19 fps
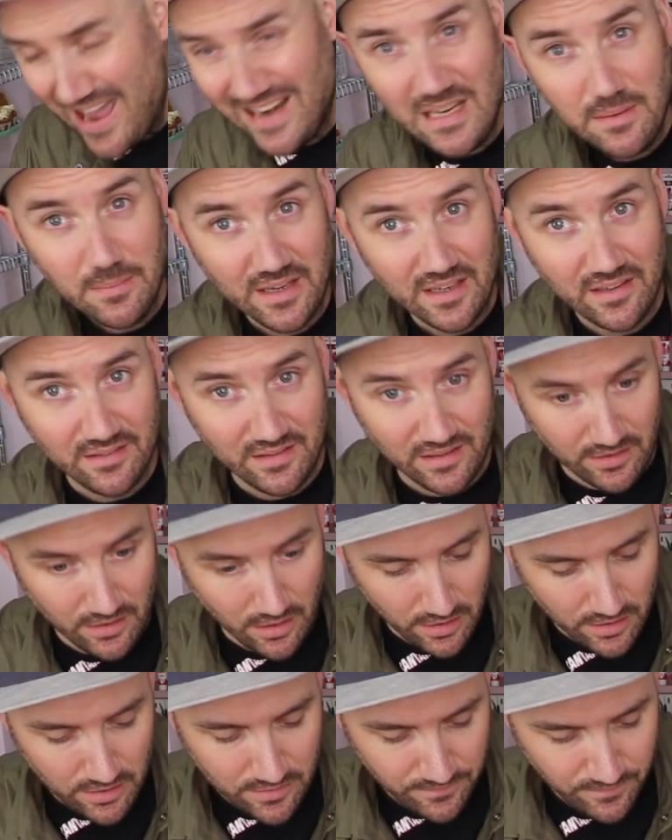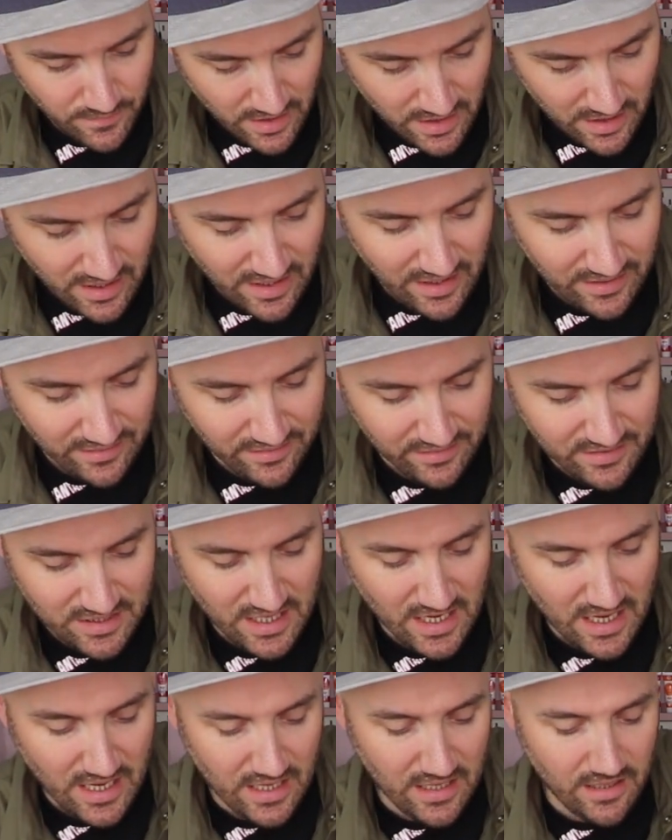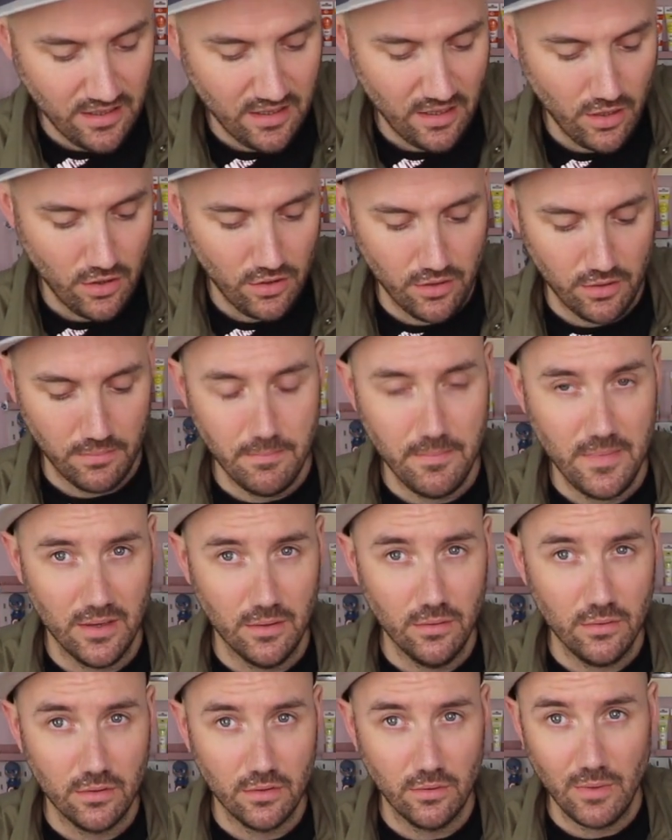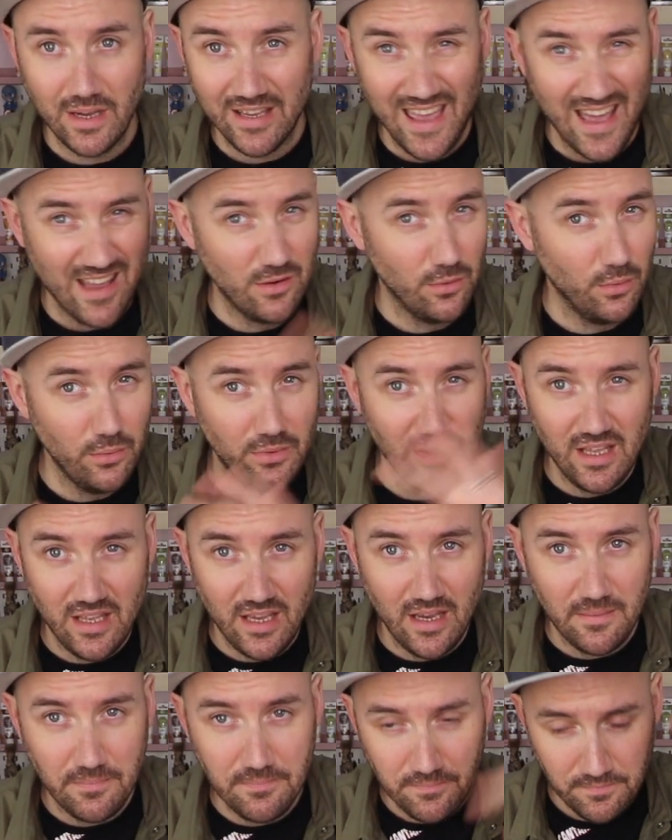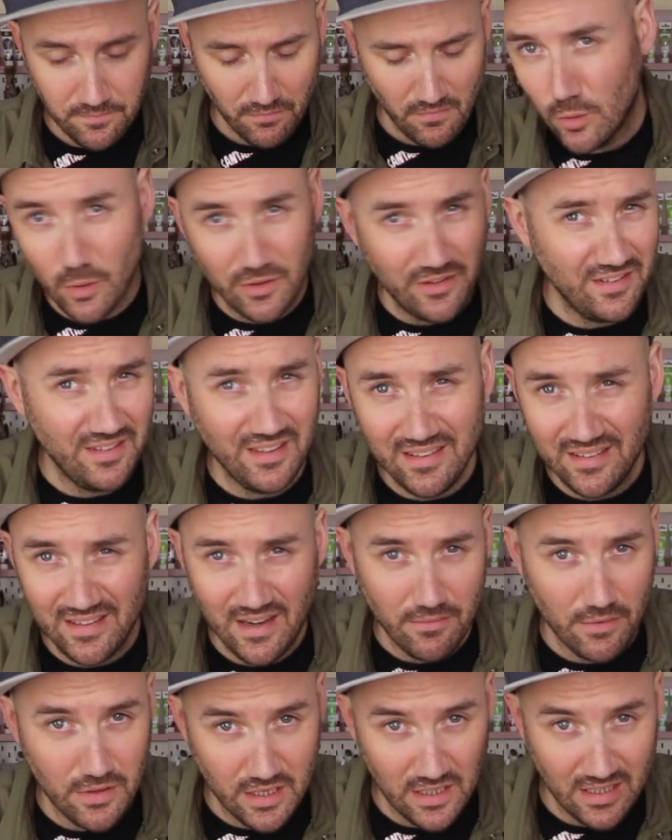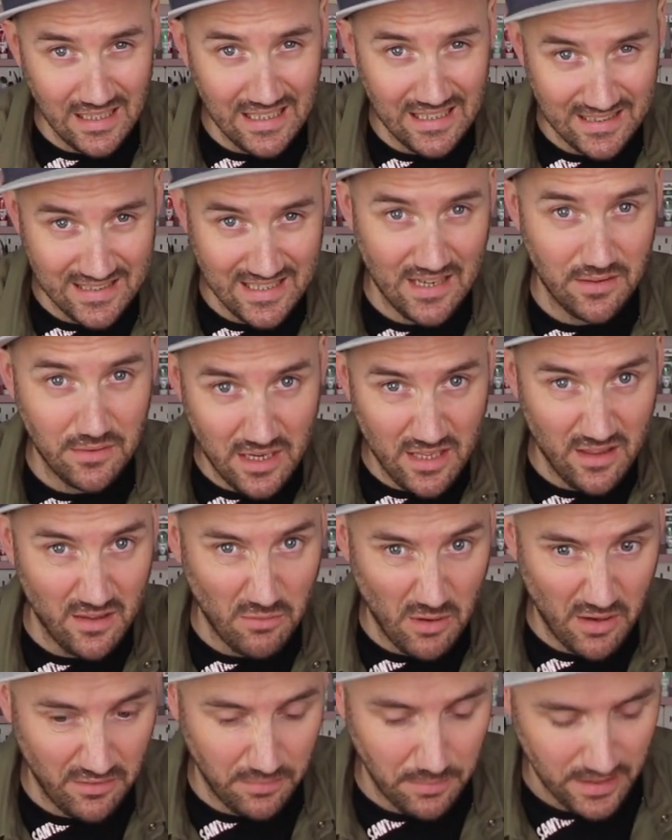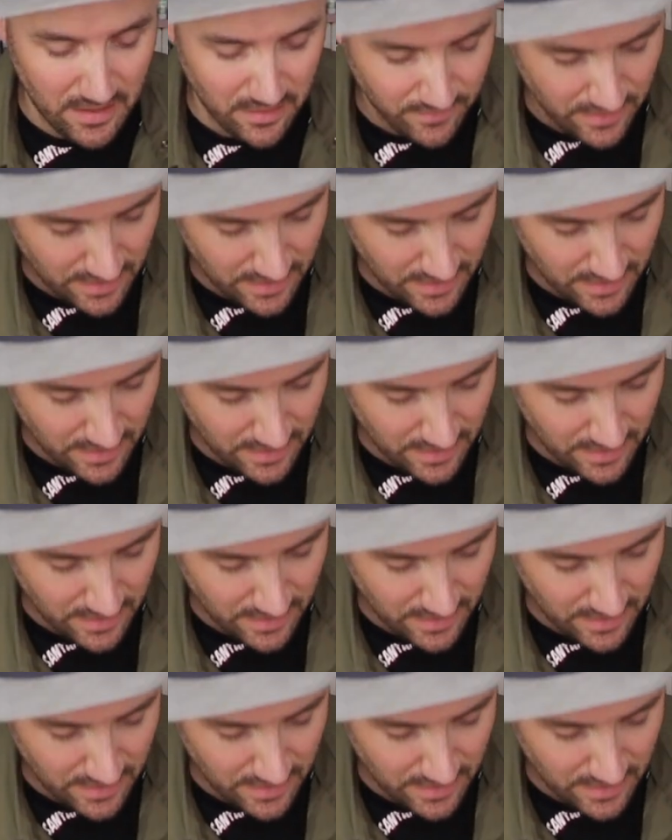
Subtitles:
any mixing though, is take the milk. Again, all the quantities and everything are linked down in the recipe in the